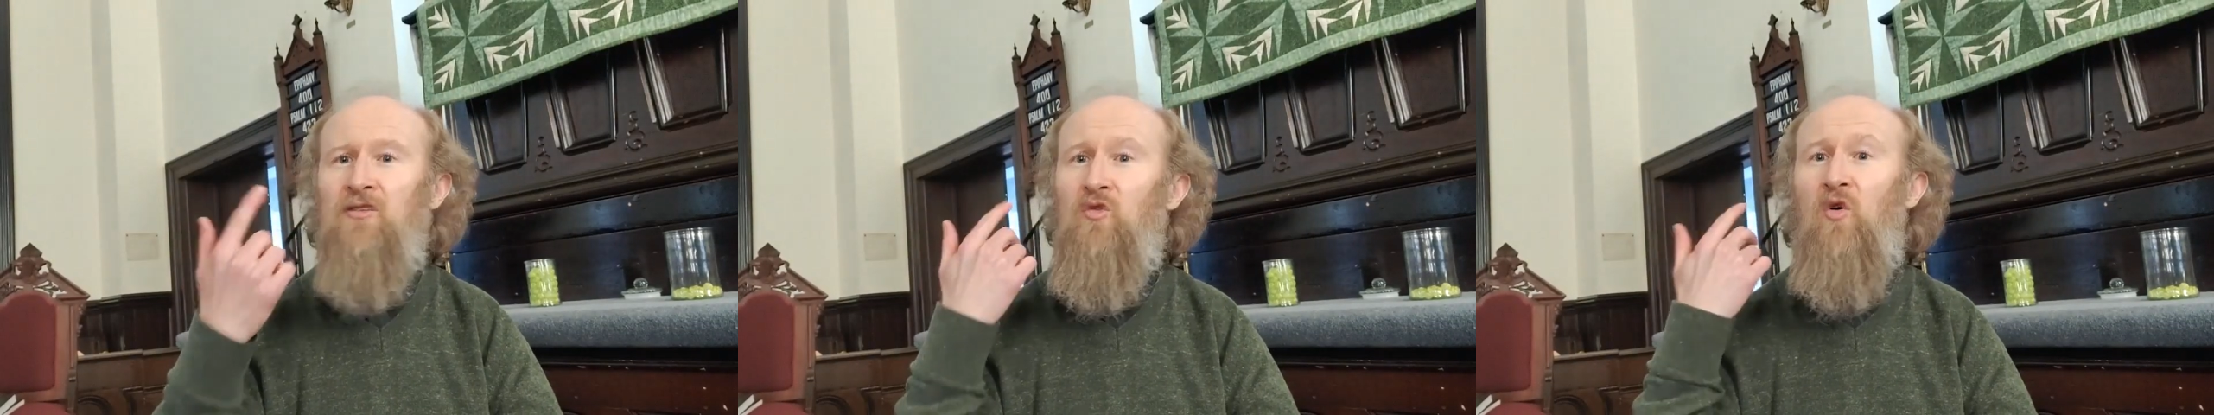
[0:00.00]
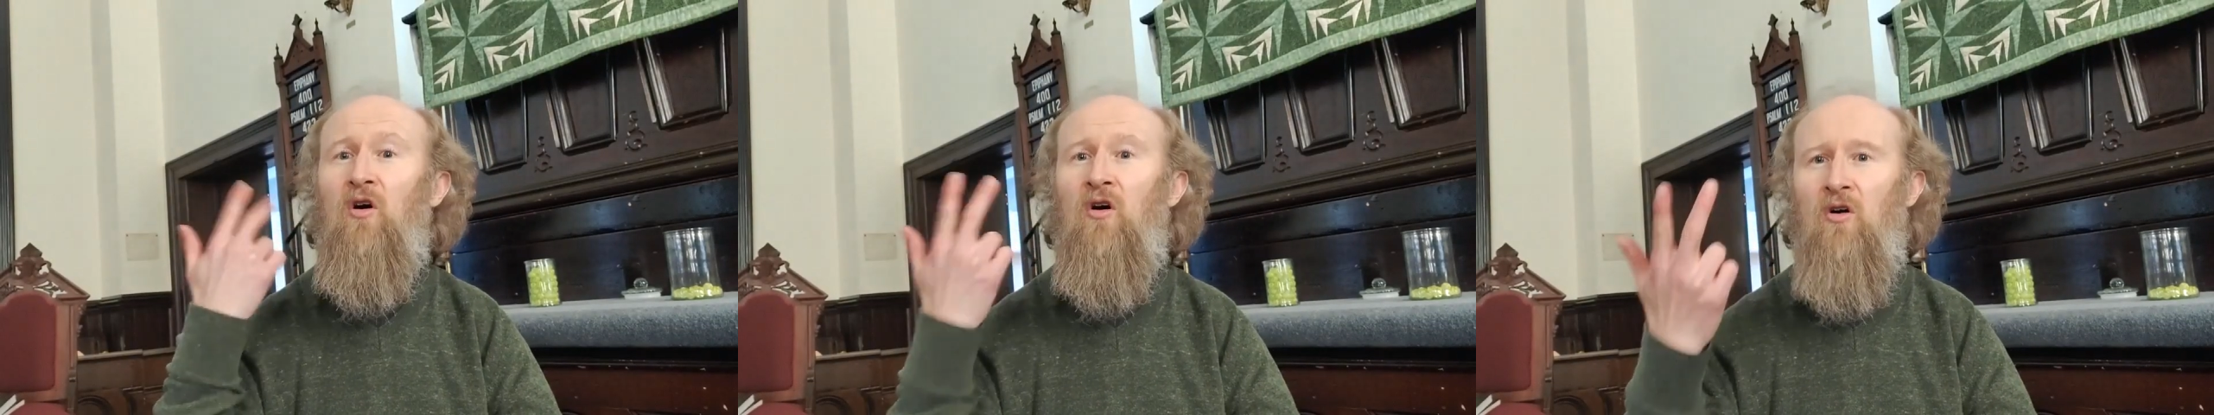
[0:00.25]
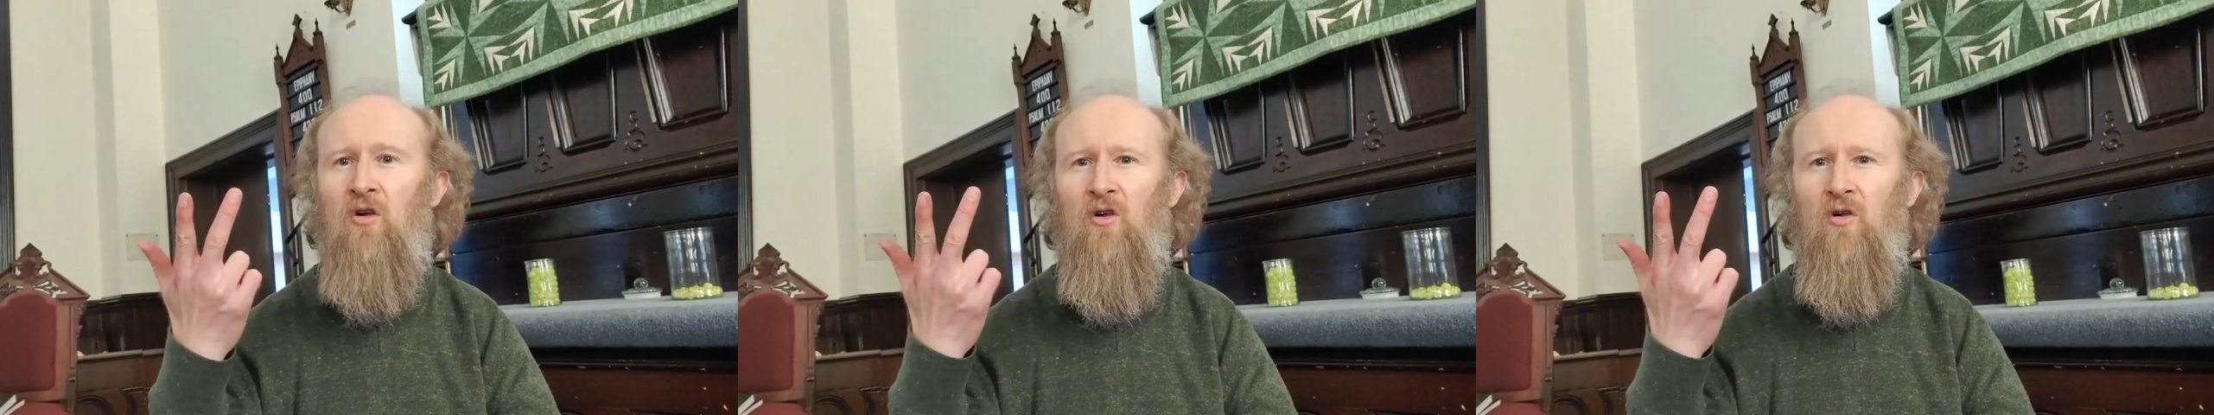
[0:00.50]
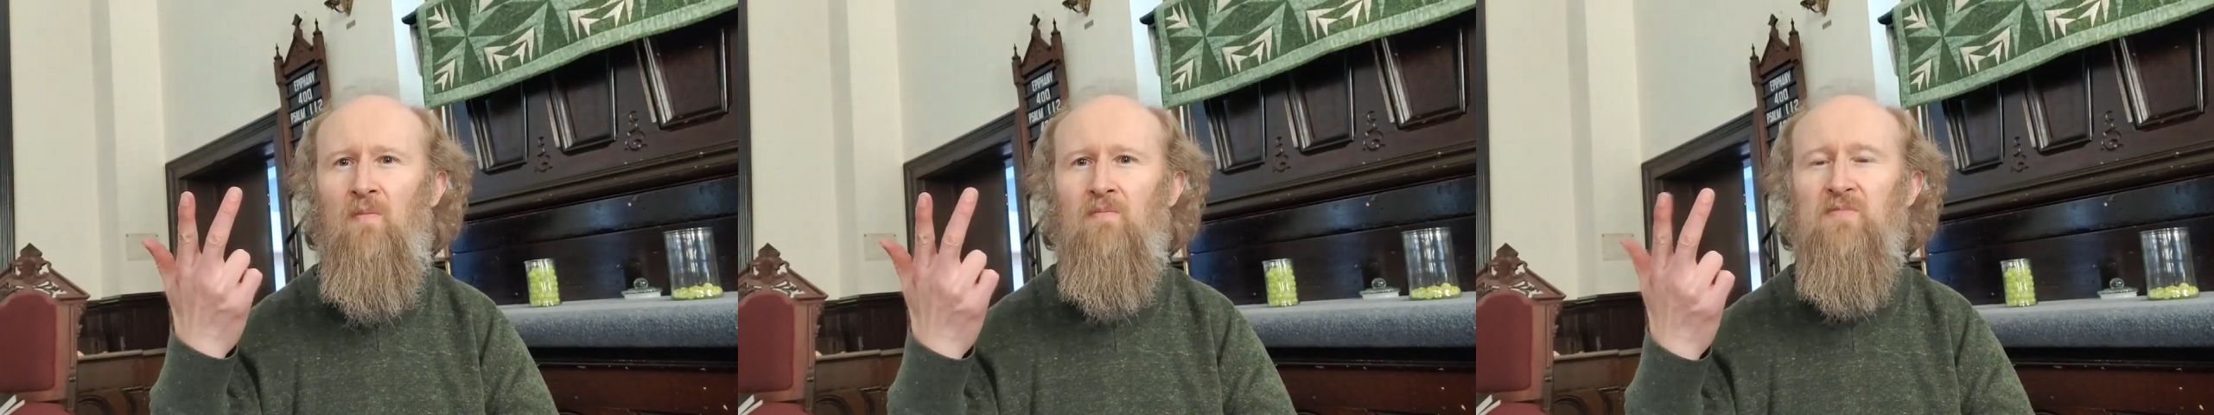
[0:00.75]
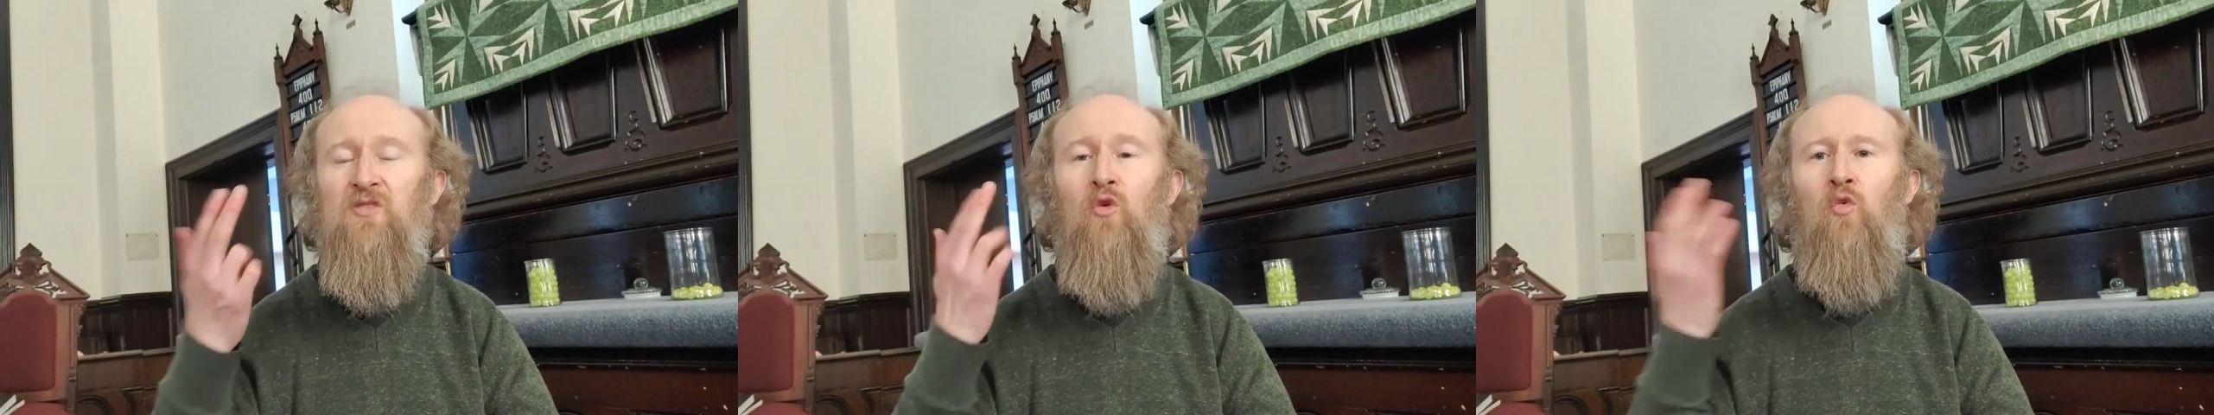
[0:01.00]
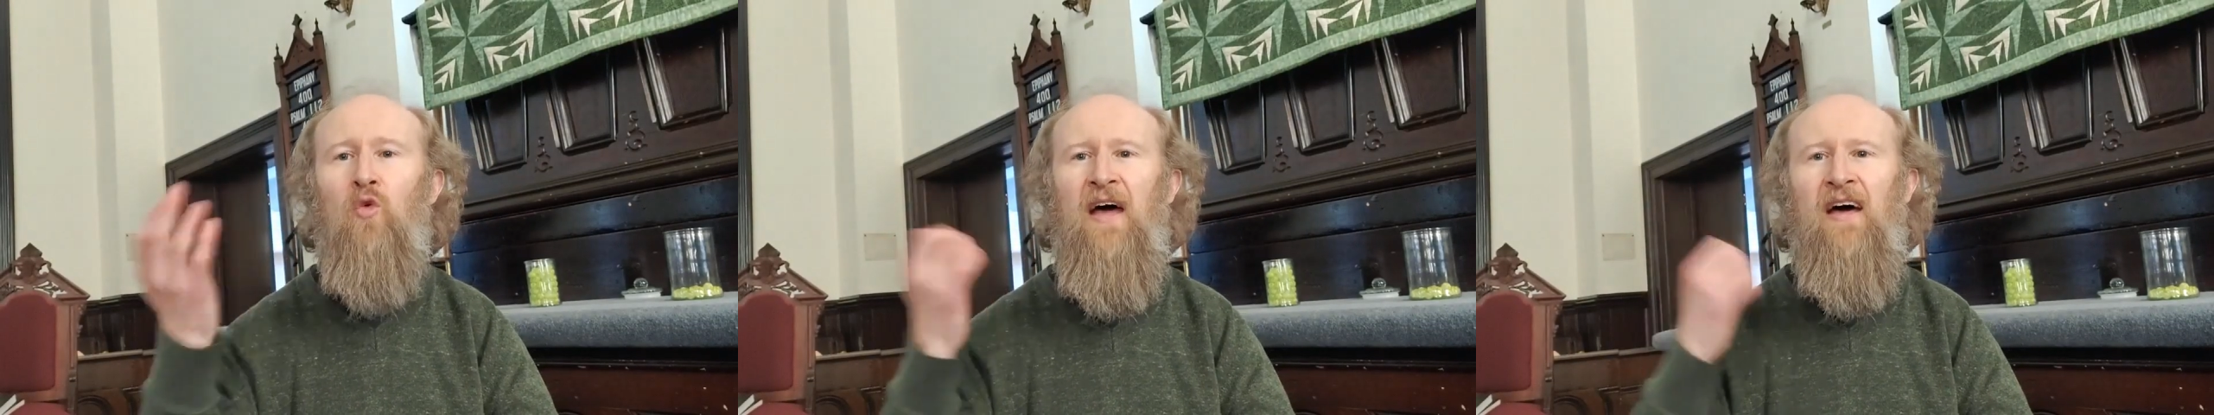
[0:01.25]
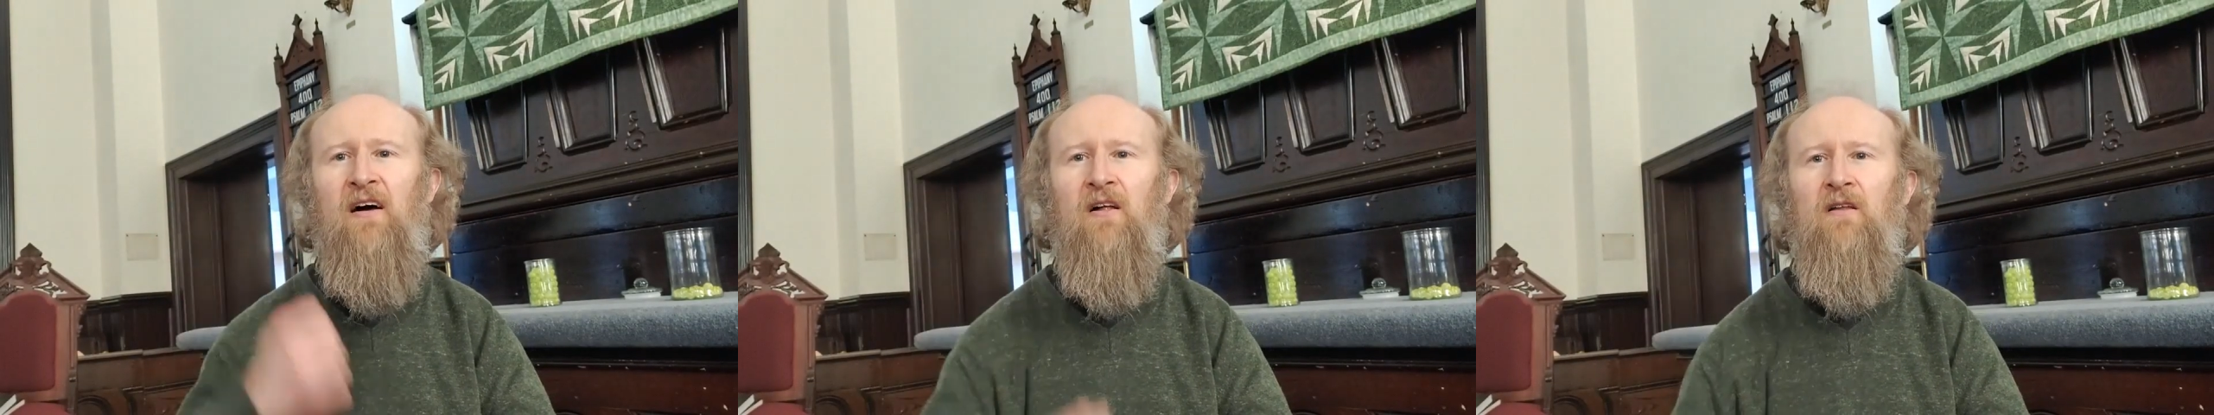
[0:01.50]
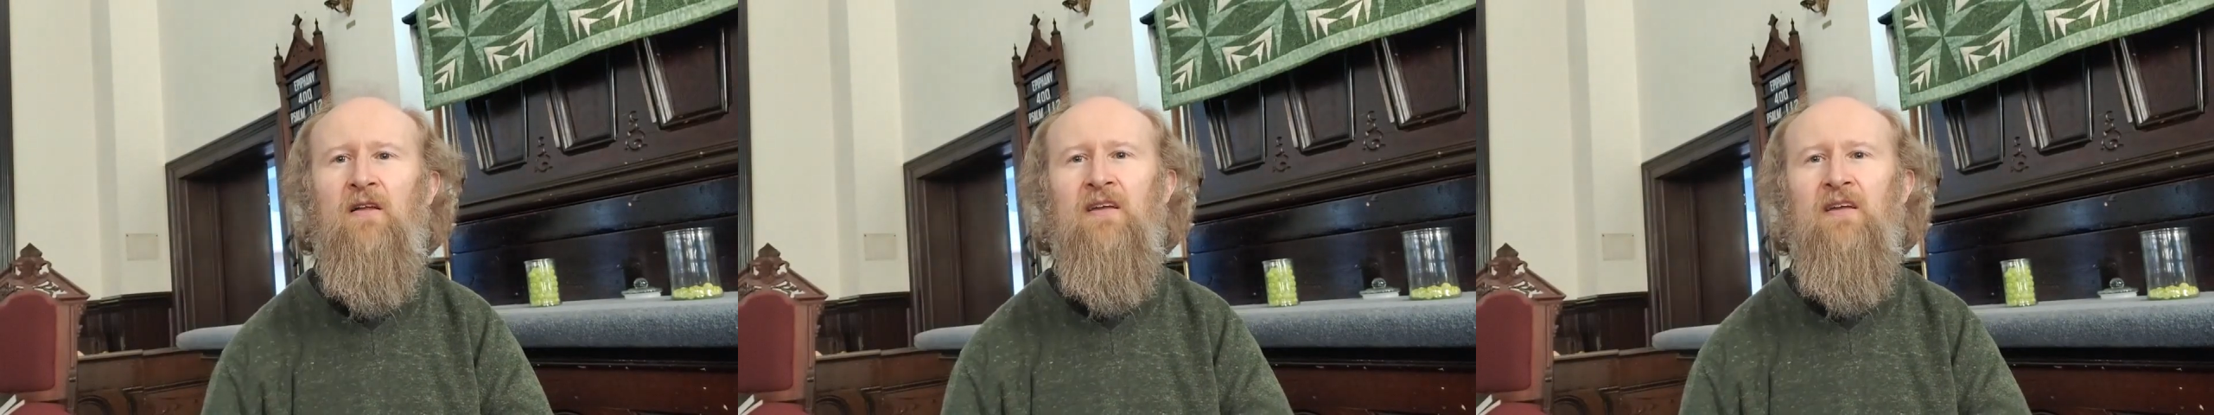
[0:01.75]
do alms well